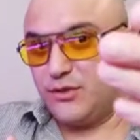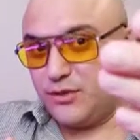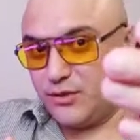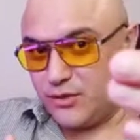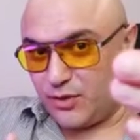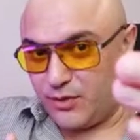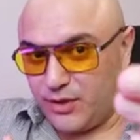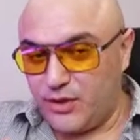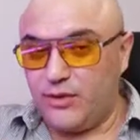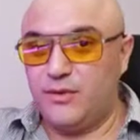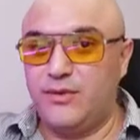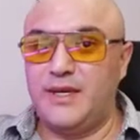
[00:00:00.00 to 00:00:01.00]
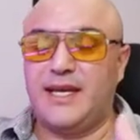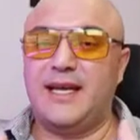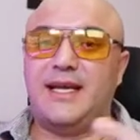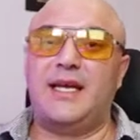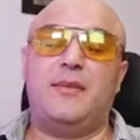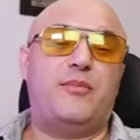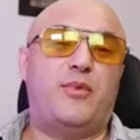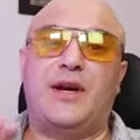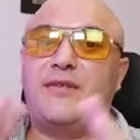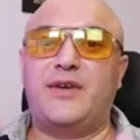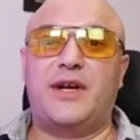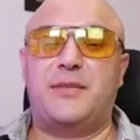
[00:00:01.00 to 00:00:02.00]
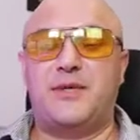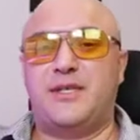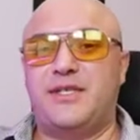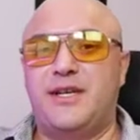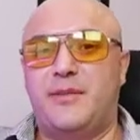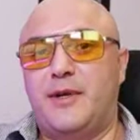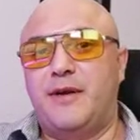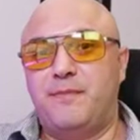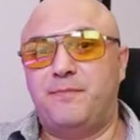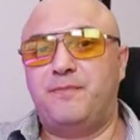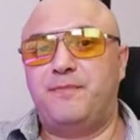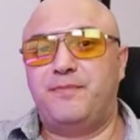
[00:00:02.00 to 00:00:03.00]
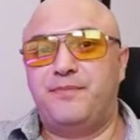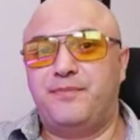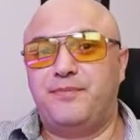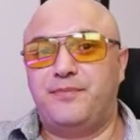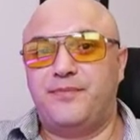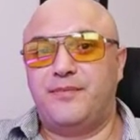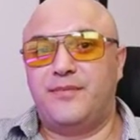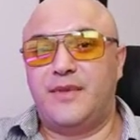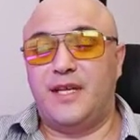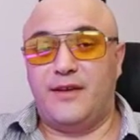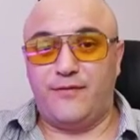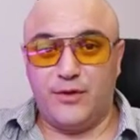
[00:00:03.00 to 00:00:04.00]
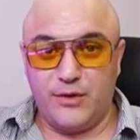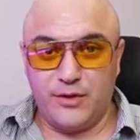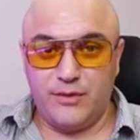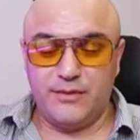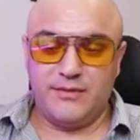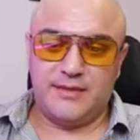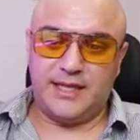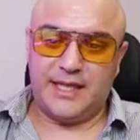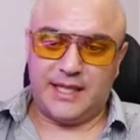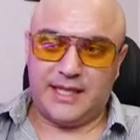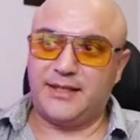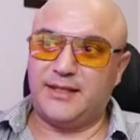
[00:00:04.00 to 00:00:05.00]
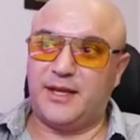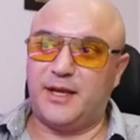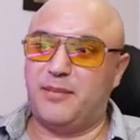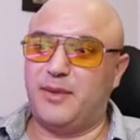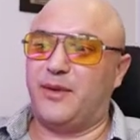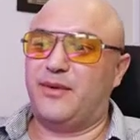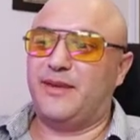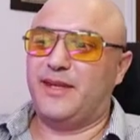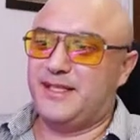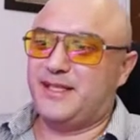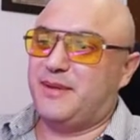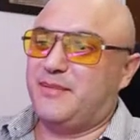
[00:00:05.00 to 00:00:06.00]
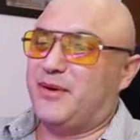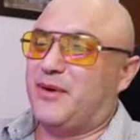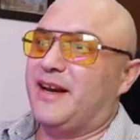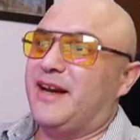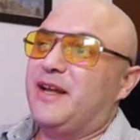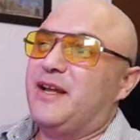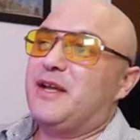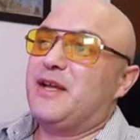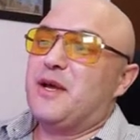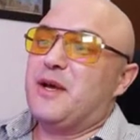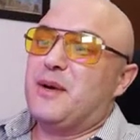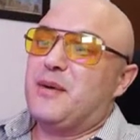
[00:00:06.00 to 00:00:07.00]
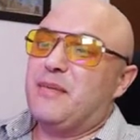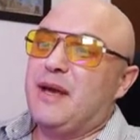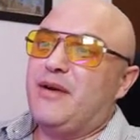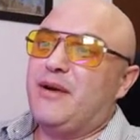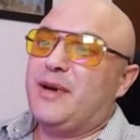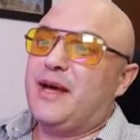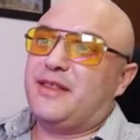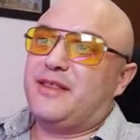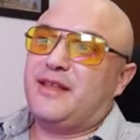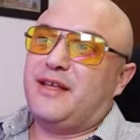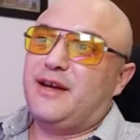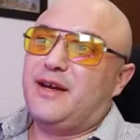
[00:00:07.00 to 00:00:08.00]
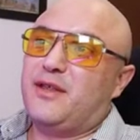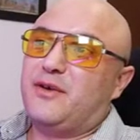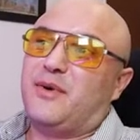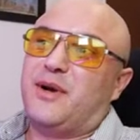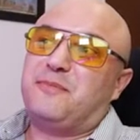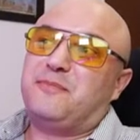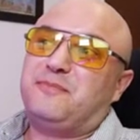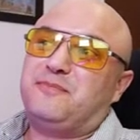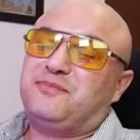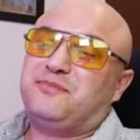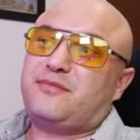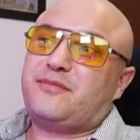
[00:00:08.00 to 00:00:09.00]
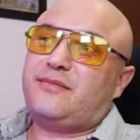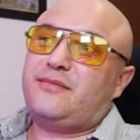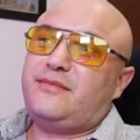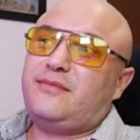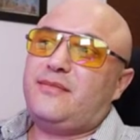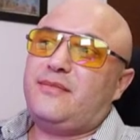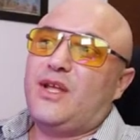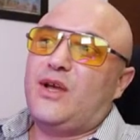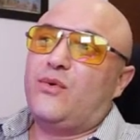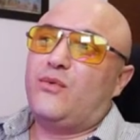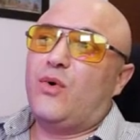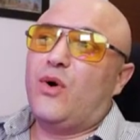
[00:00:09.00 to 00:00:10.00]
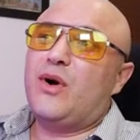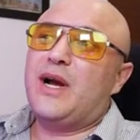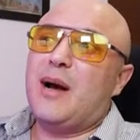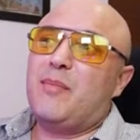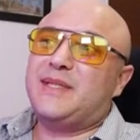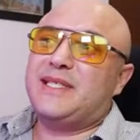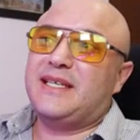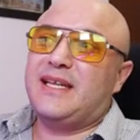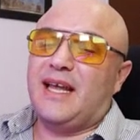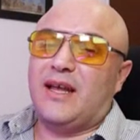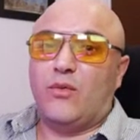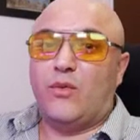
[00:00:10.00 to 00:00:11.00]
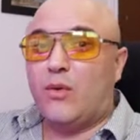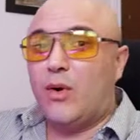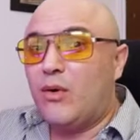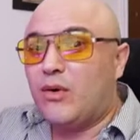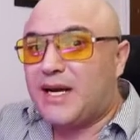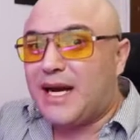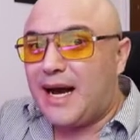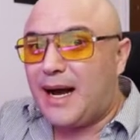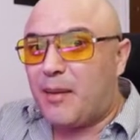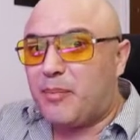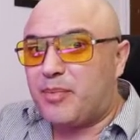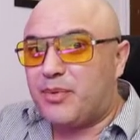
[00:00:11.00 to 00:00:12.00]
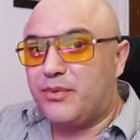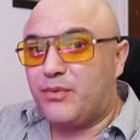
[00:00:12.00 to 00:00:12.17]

so you can keep whatever commissions come in? If you do, click the link below. Let's keep going. Mary Beth, another one. Woke up today. Woke up